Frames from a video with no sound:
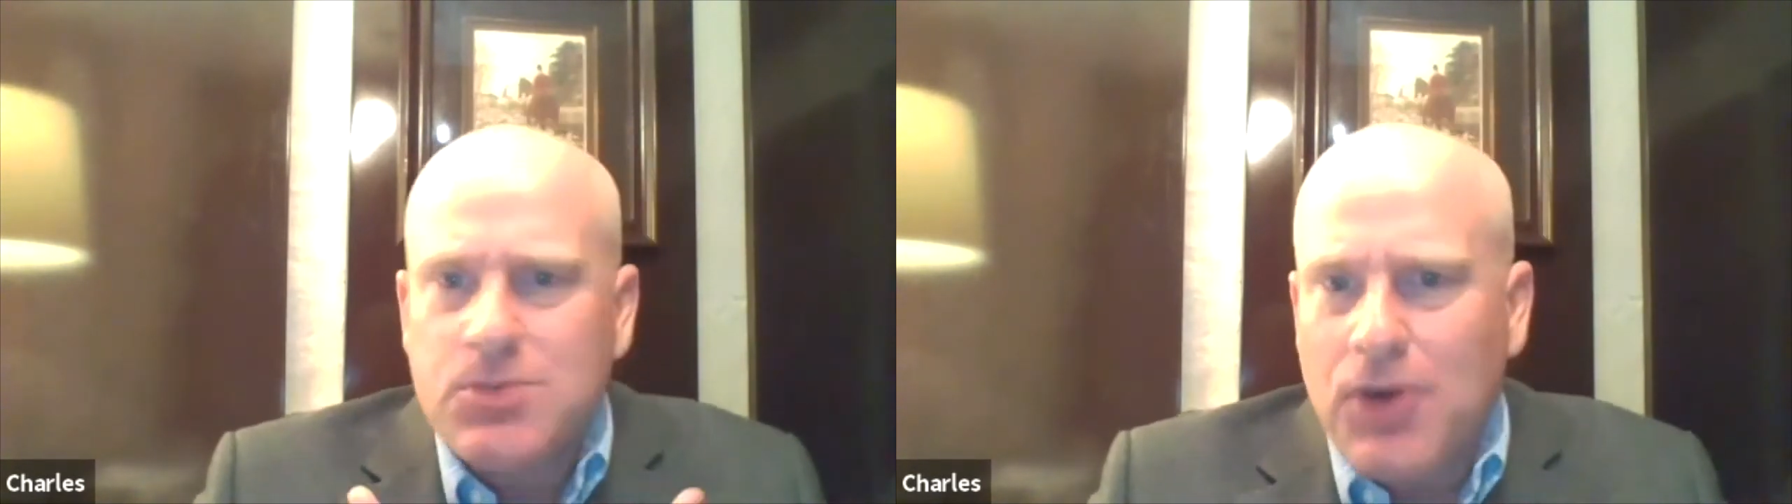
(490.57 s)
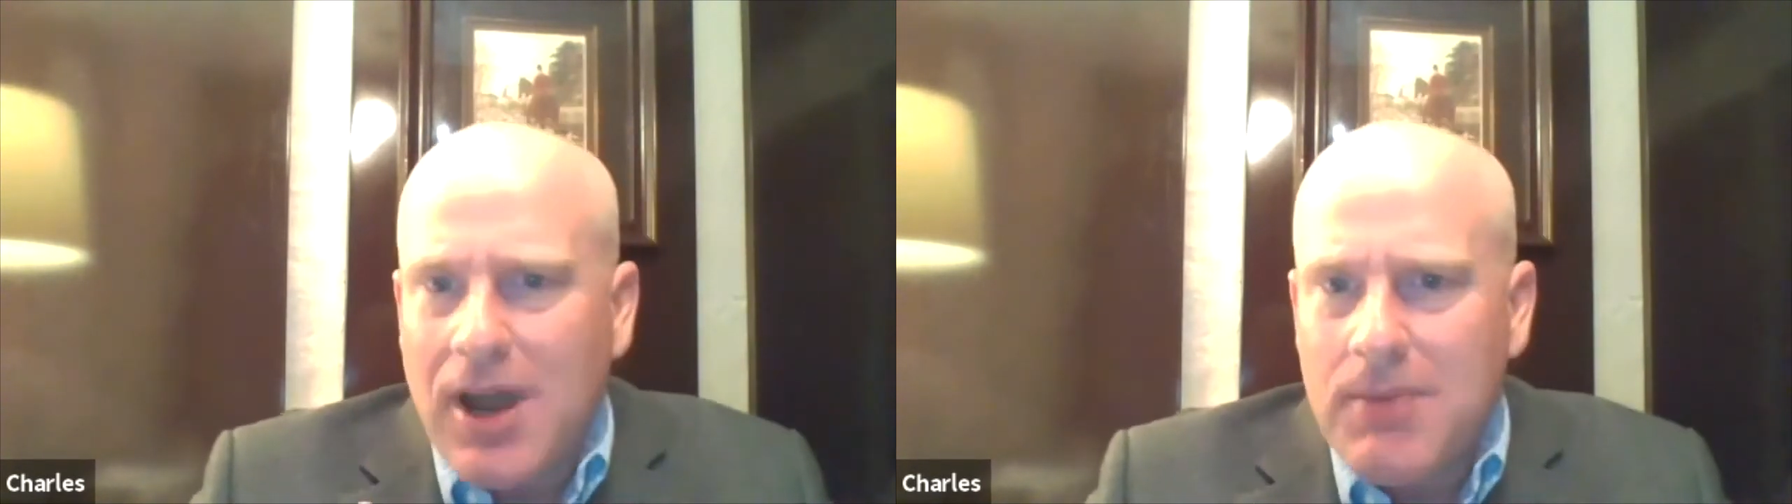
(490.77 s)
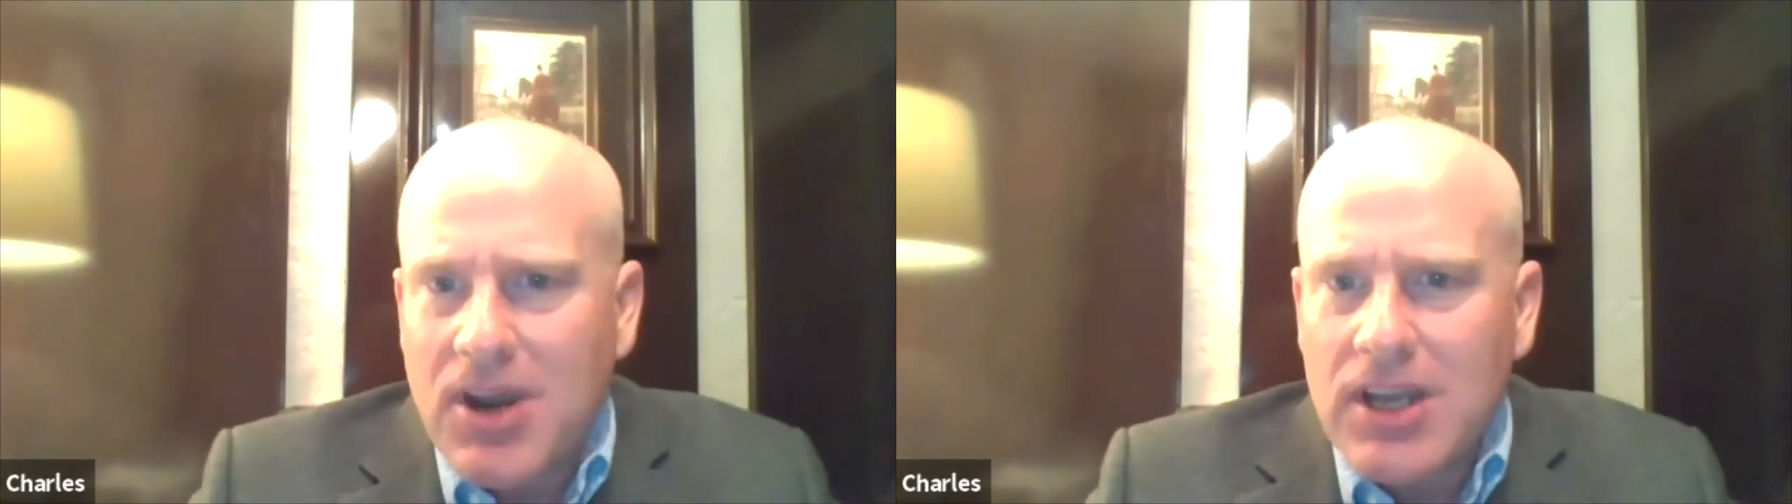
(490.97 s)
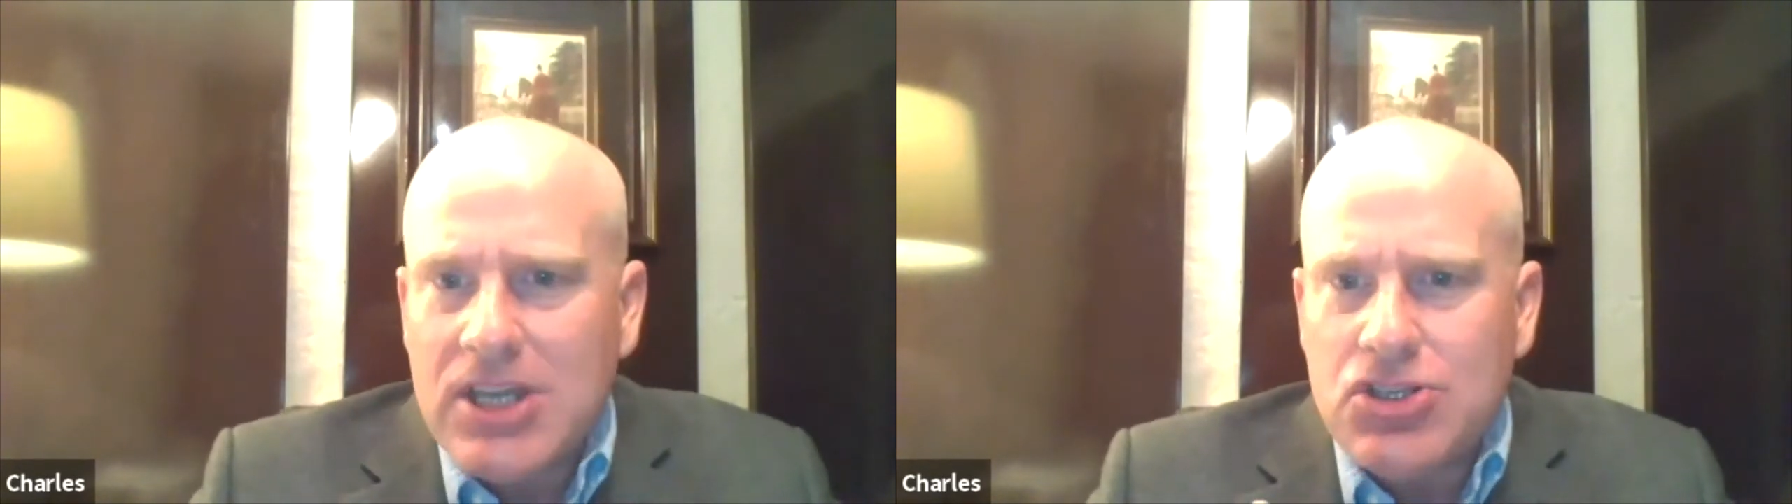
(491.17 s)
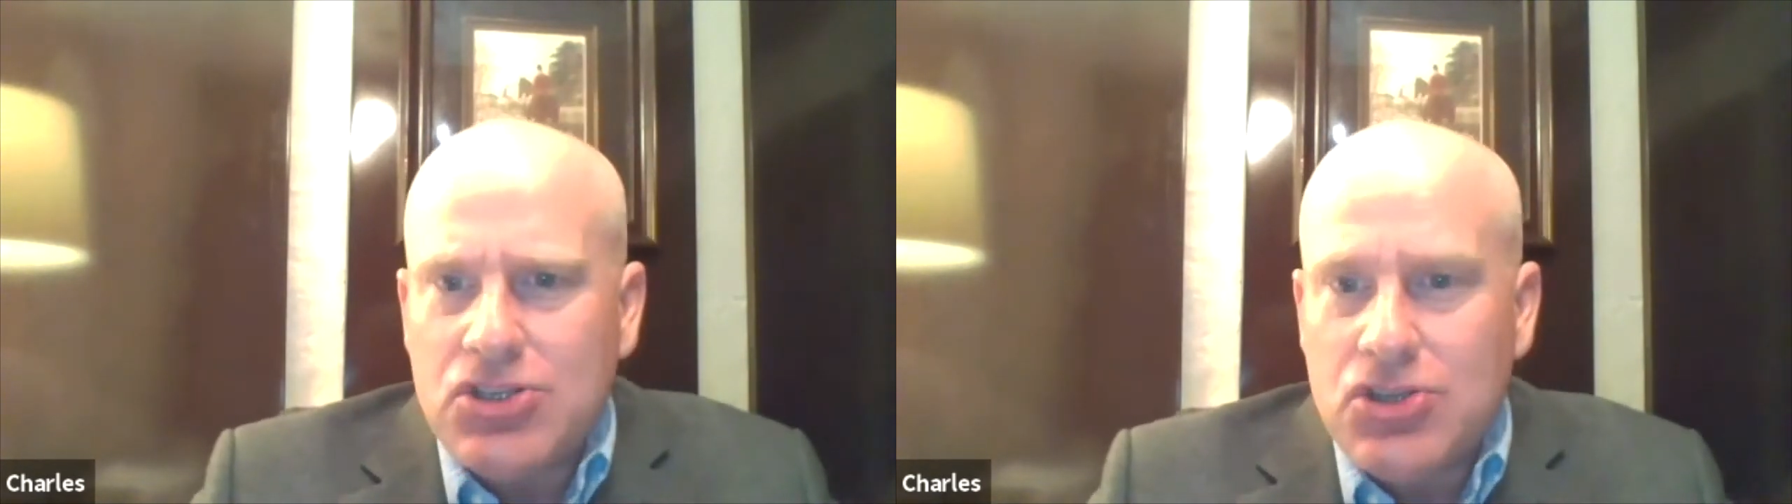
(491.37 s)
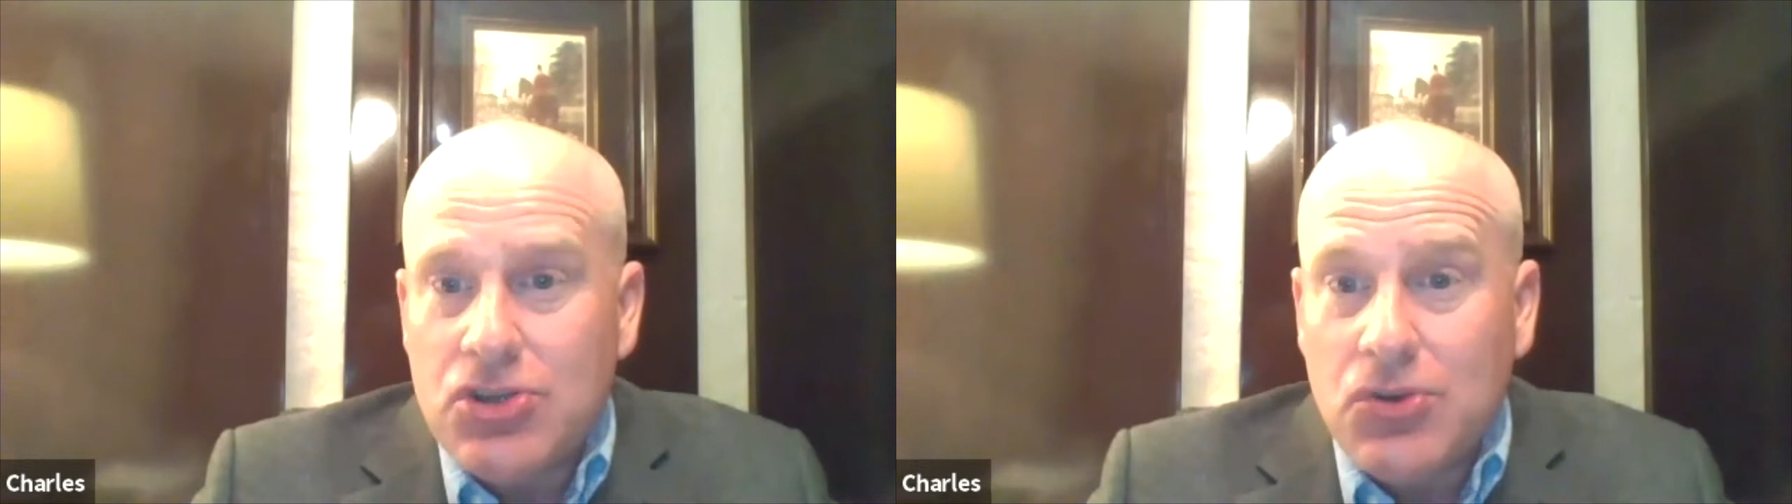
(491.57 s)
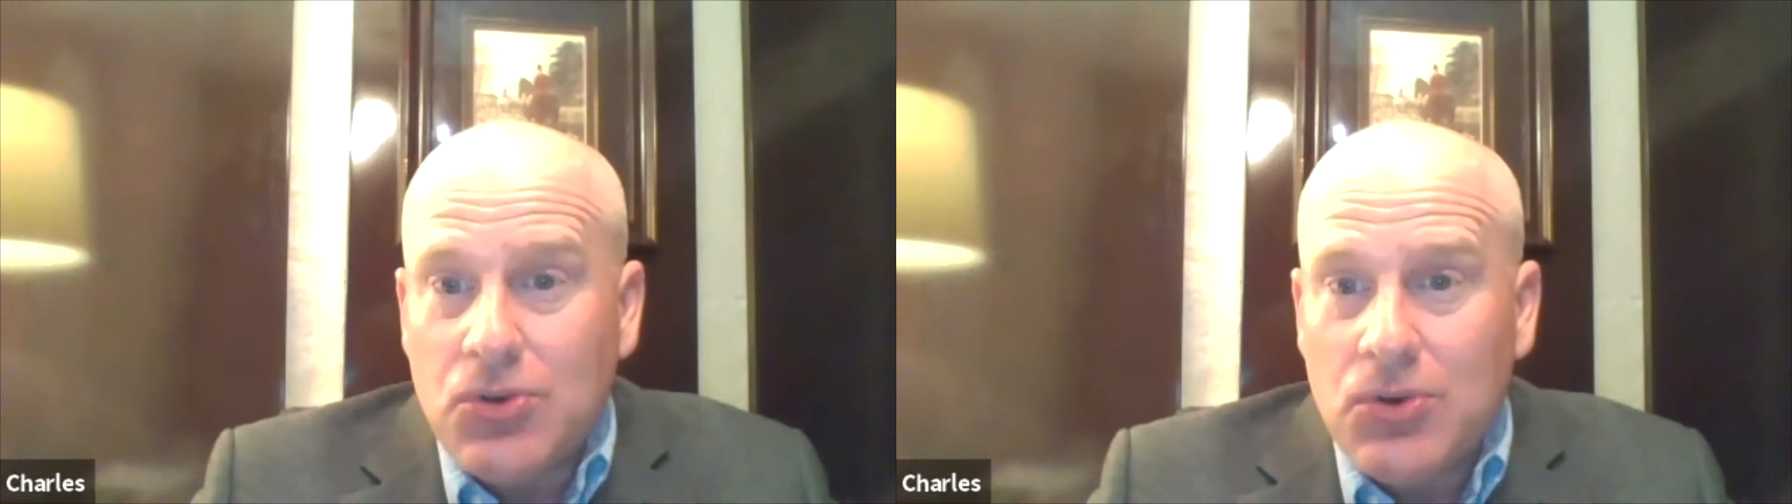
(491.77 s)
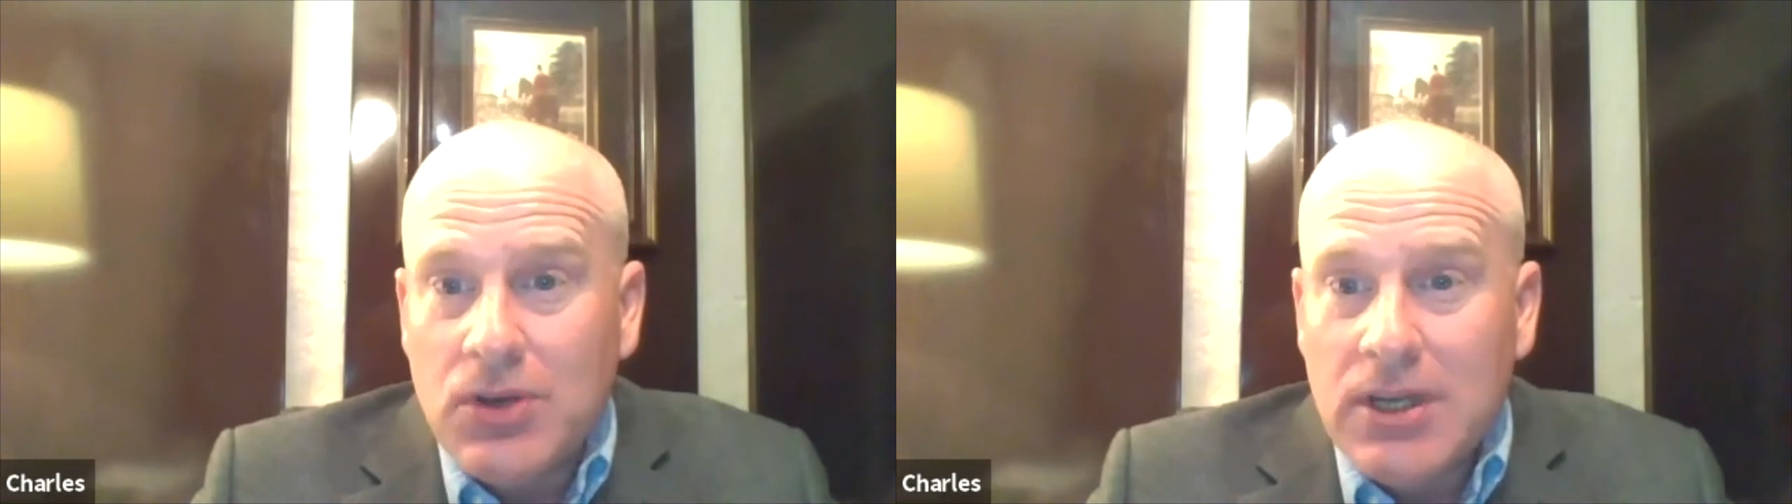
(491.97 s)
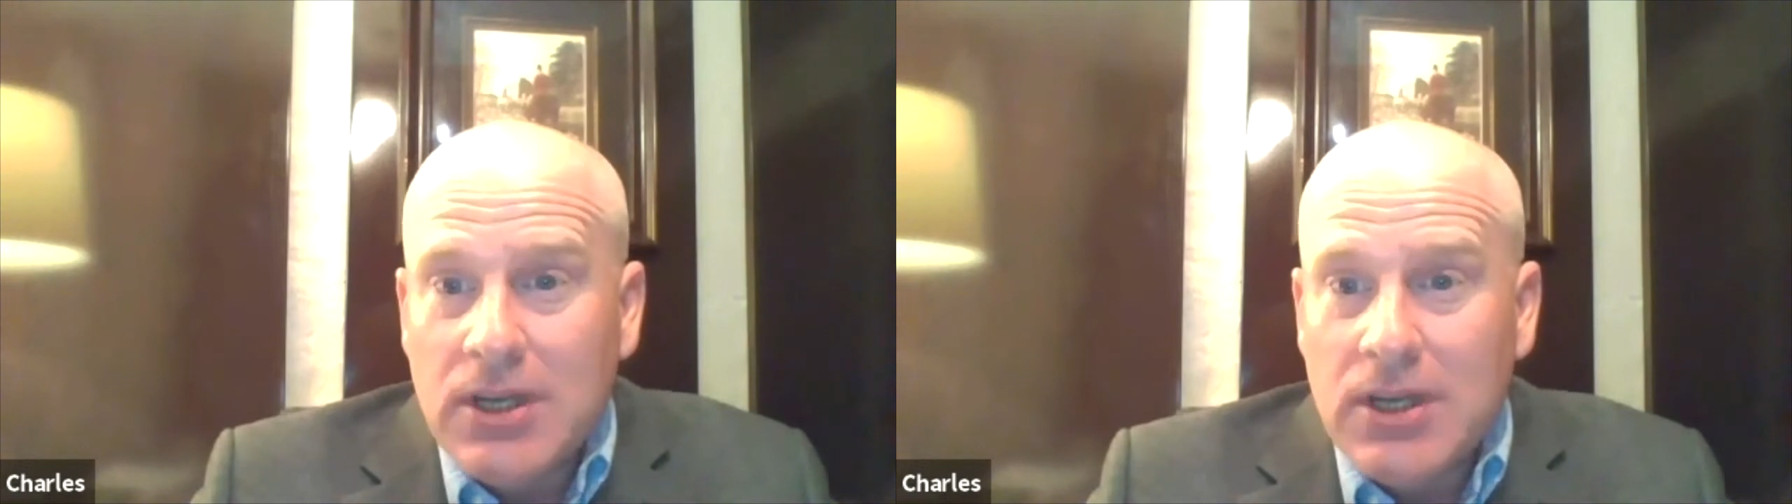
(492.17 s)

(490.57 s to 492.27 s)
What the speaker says: primarily due